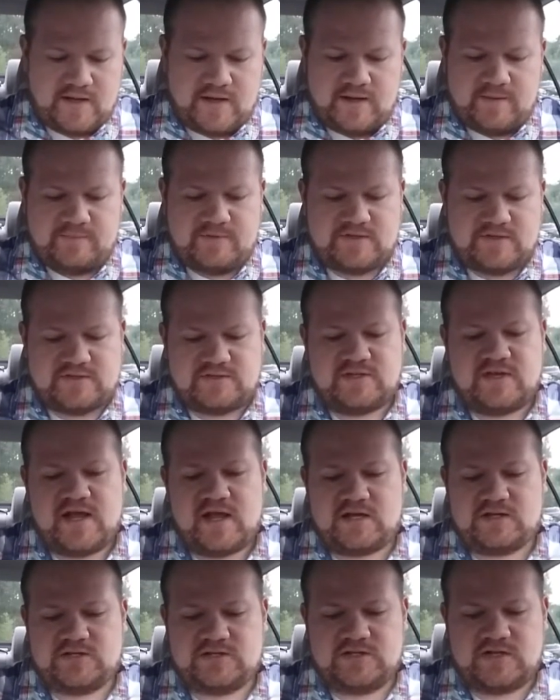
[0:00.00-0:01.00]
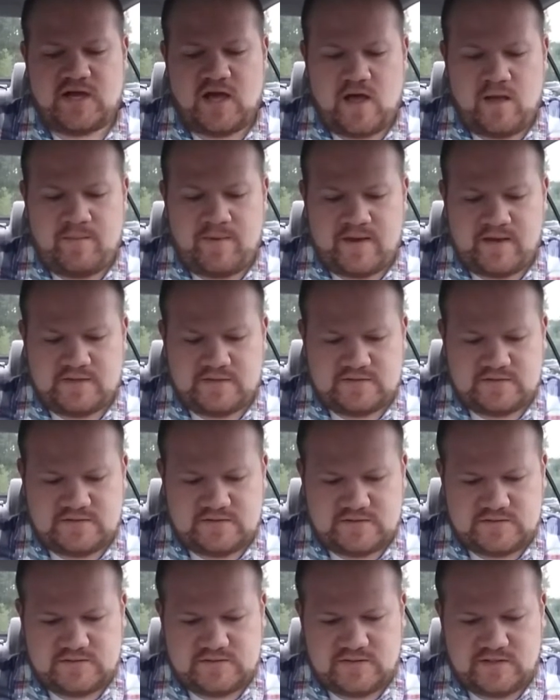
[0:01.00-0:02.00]
Um, this next comment
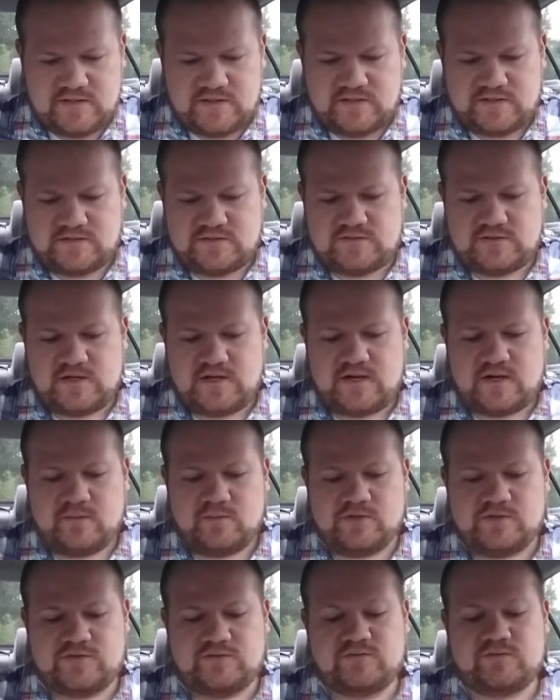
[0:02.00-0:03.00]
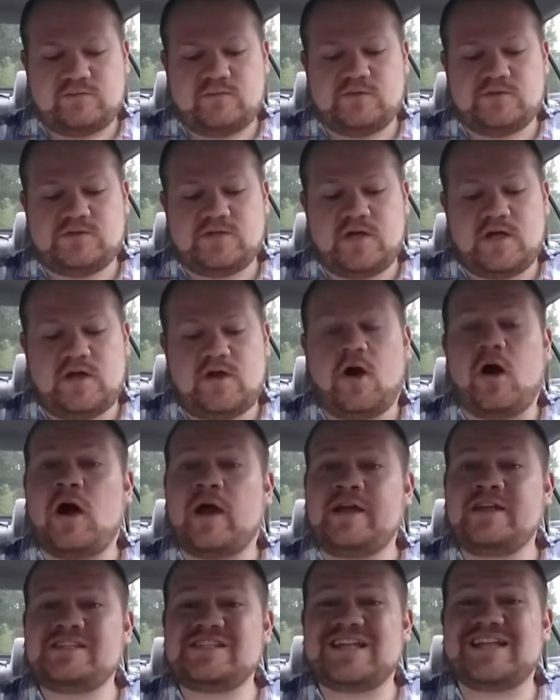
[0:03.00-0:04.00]
is uh, was was on
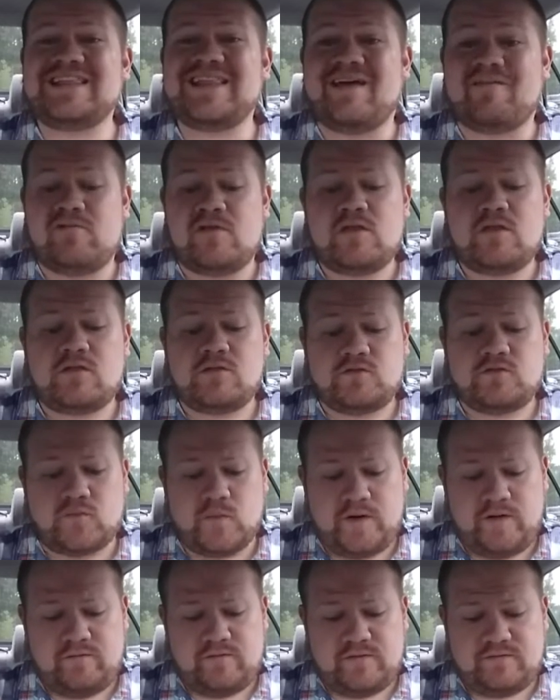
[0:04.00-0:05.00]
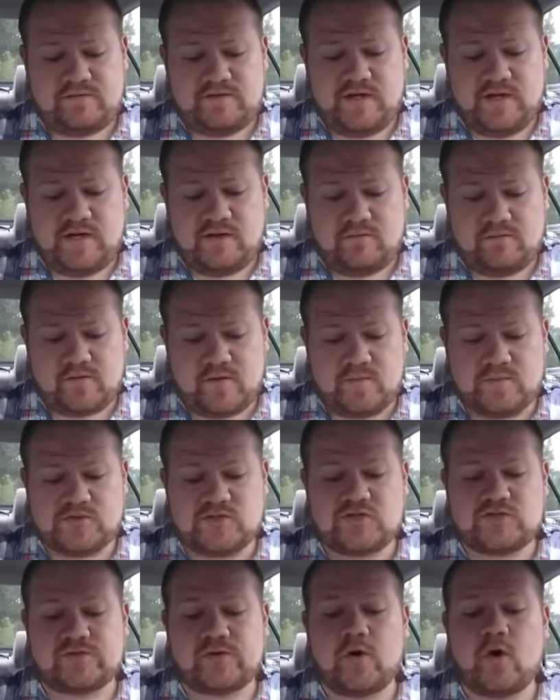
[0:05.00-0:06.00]
August 11th, 2015, from
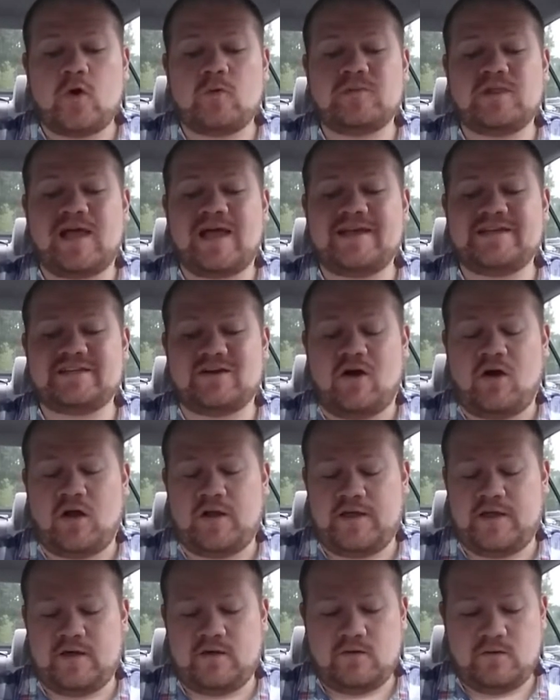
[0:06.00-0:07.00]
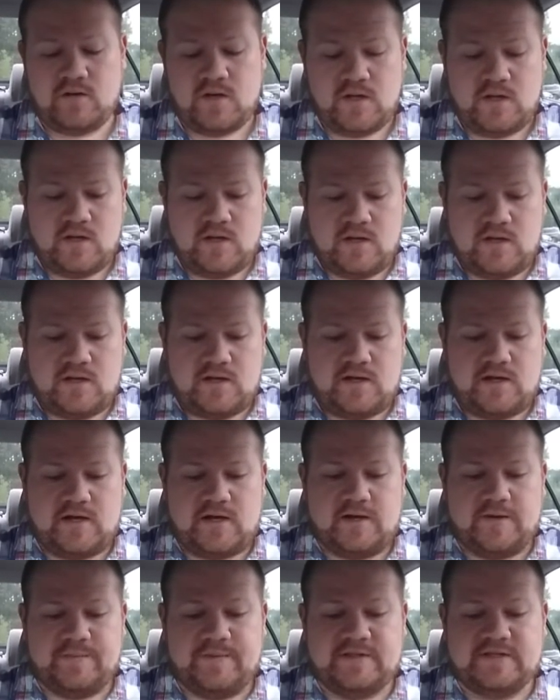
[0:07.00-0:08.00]
Strobe Light Audio.
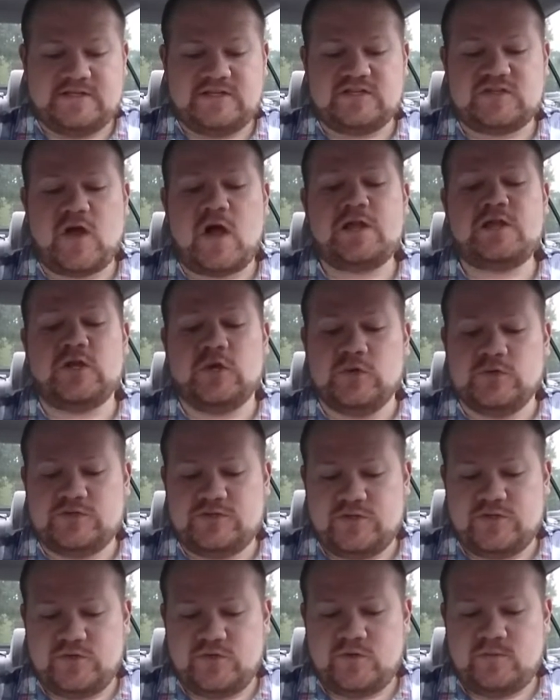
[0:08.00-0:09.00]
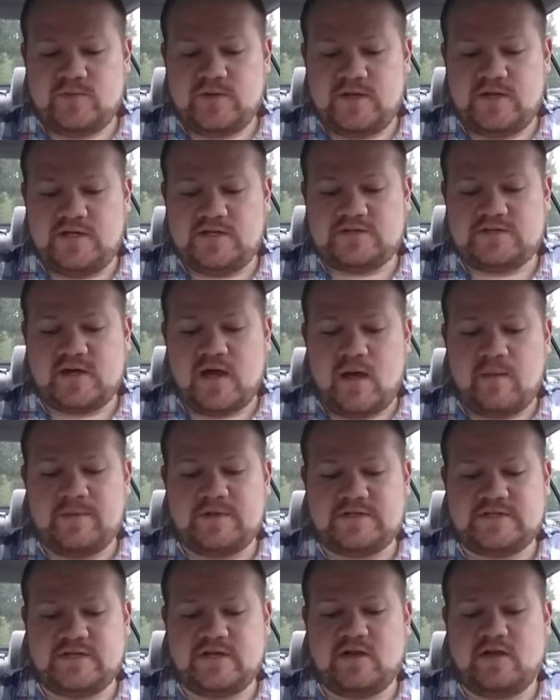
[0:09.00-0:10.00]
Um, and this is on YouTube, and he's
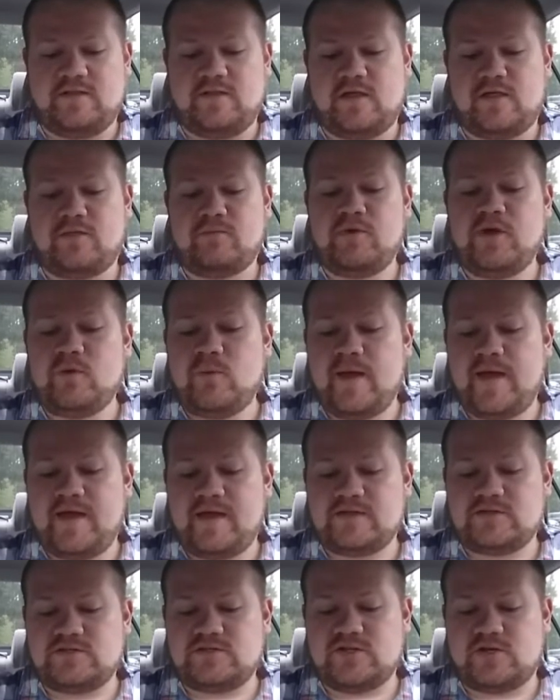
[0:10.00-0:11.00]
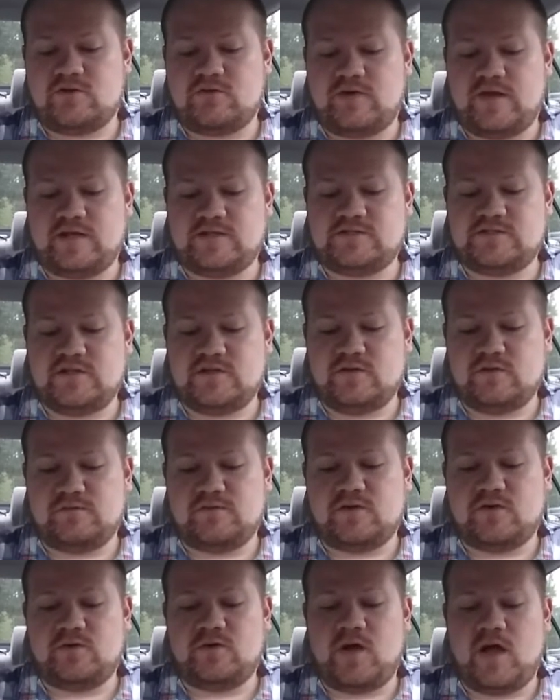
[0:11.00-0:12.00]
commenting on the three ways to create signal
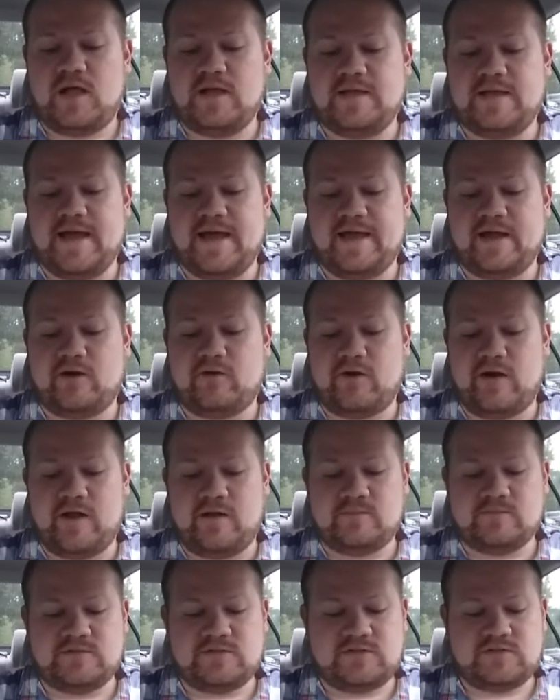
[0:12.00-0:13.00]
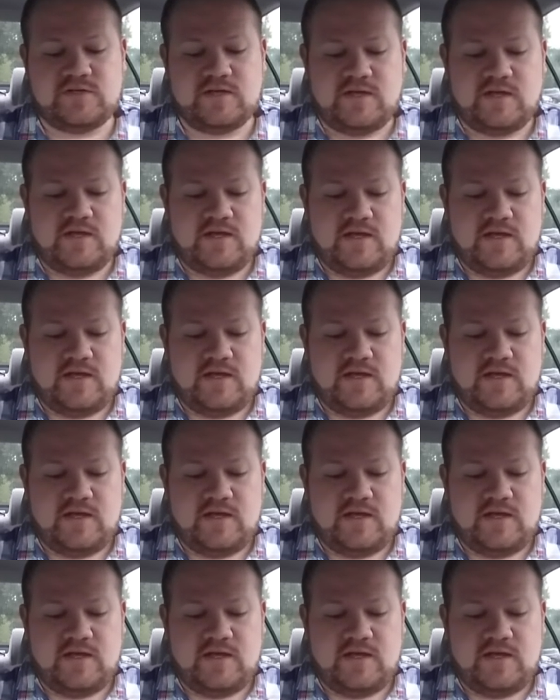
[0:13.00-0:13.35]
flow diagrams.